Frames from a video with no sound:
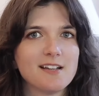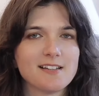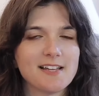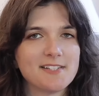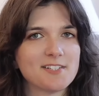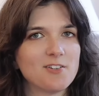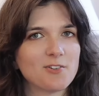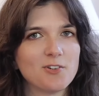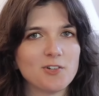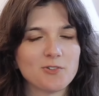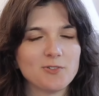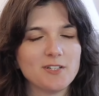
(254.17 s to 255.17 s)
dancing on
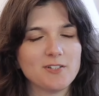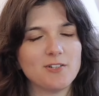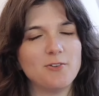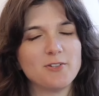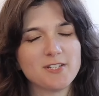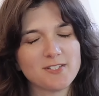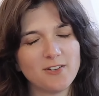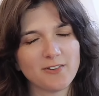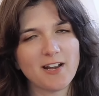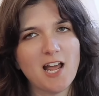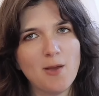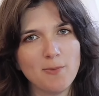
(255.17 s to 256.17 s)
concrete, no, it's just not
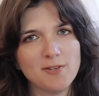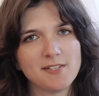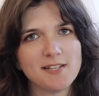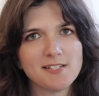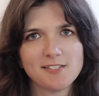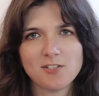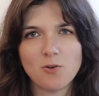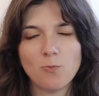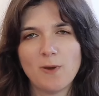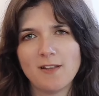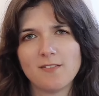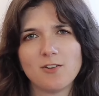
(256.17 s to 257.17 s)
going to happen. Dancing on
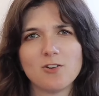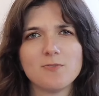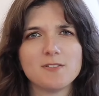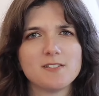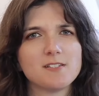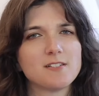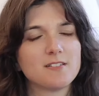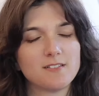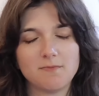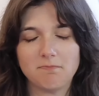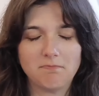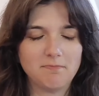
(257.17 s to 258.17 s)
wet
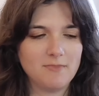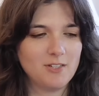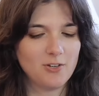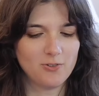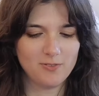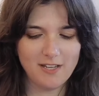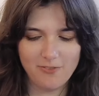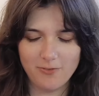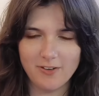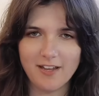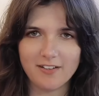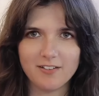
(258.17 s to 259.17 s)
surfaces, no, like
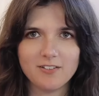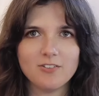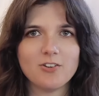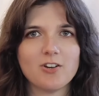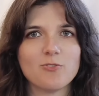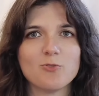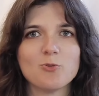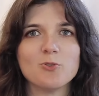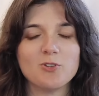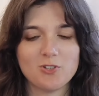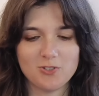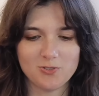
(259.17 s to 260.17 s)
forget it. You're going to
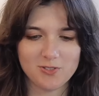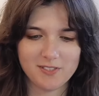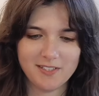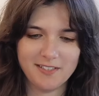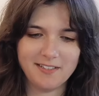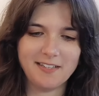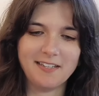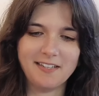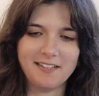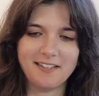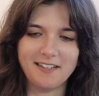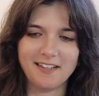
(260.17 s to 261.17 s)
ruin your shoes.
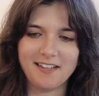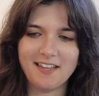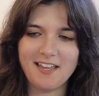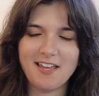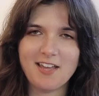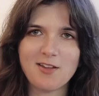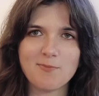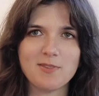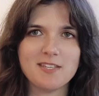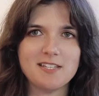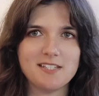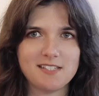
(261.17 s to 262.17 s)

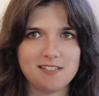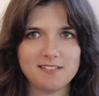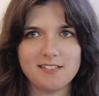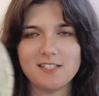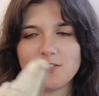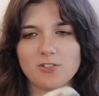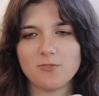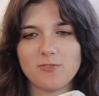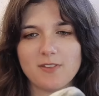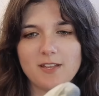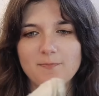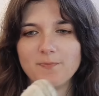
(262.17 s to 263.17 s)
But these are good
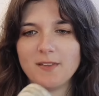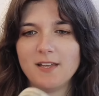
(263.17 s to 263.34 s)
for that.